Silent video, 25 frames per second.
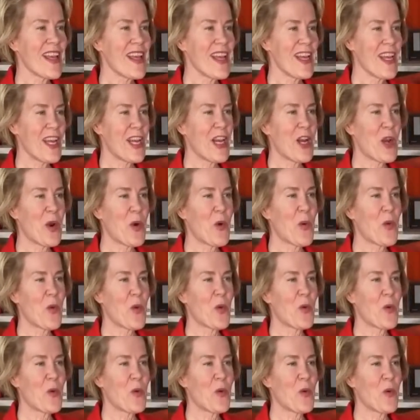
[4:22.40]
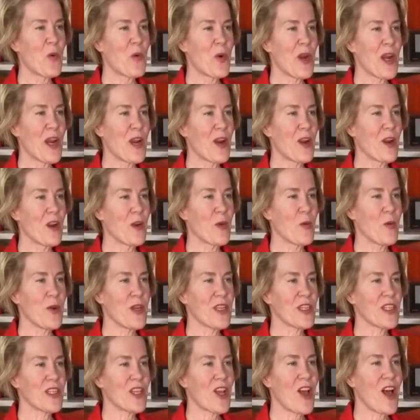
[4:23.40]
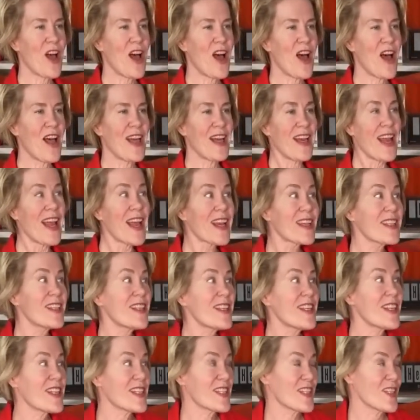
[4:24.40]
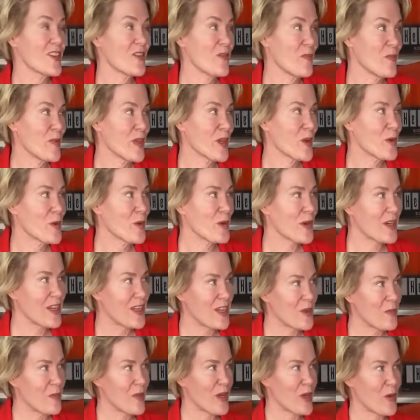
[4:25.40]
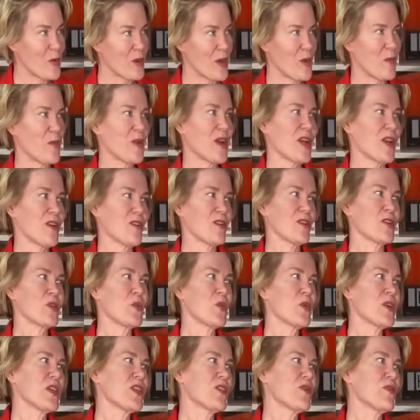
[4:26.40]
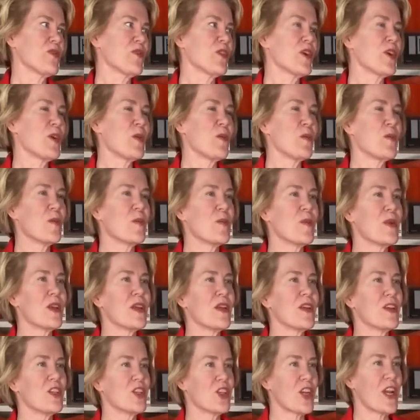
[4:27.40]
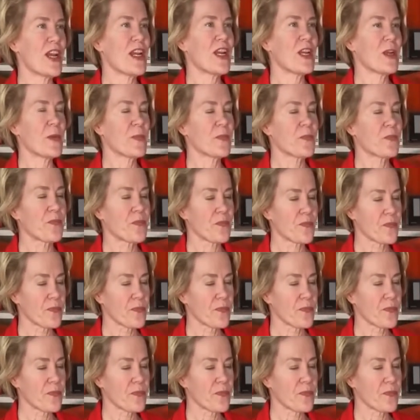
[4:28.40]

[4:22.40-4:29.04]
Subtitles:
where we saw an exodus of Bitcoin and Bitcoin miners was from China.